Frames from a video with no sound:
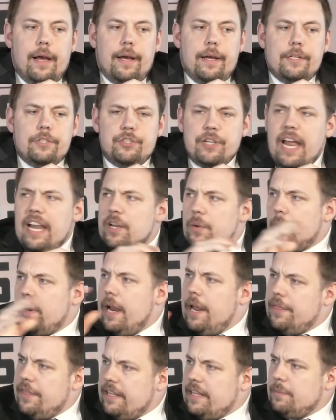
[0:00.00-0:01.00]
January,
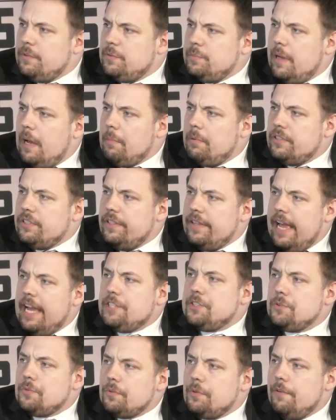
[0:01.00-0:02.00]
I think, that was published in
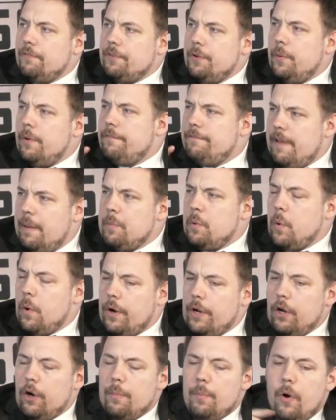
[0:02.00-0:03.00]
National Review in
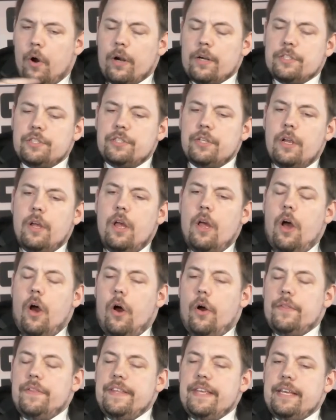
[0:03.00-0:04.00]
February or March,
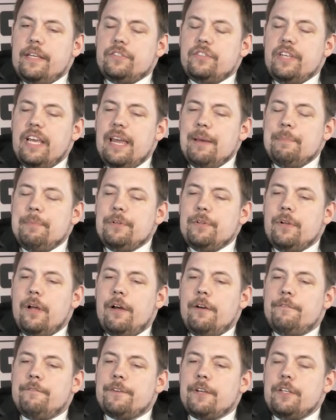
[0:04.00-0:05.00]
on the example
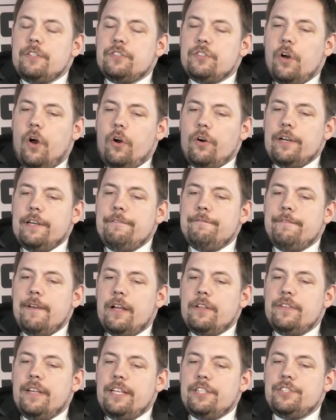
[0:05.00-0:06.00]
of Qatari
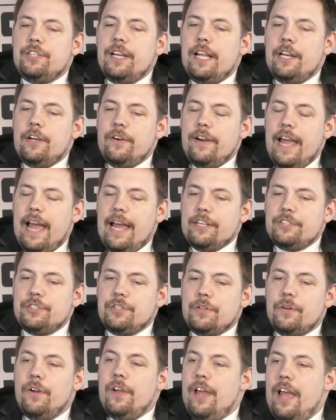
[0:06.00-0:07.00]
Foundation
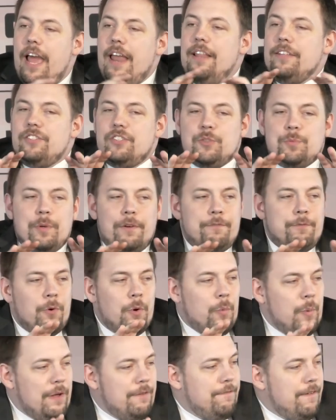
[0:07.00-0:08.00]
International. And this is before
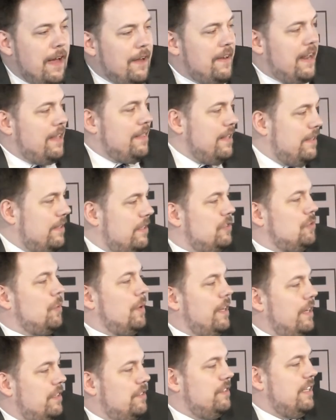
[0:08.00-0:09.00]
we found out that this
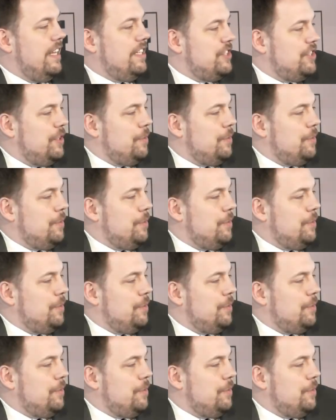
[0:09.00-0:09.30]
organization